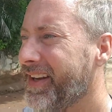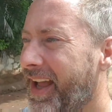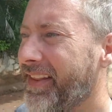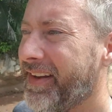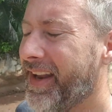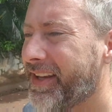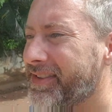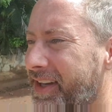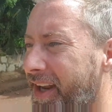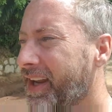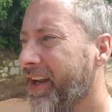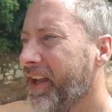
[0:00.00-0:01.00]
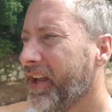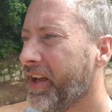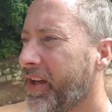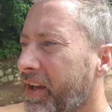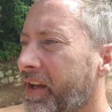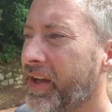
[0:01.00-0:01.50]
And the next day,
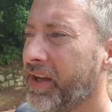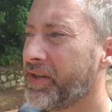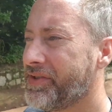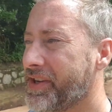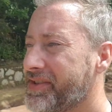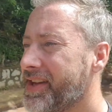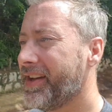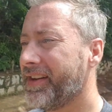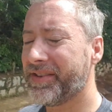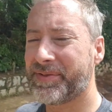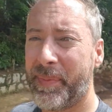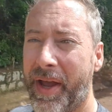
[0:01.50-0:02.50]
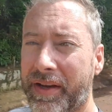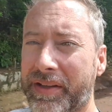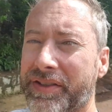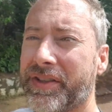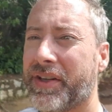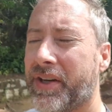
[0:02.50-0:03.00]
she said in
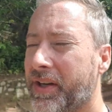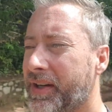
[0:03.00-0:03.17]
Spanish,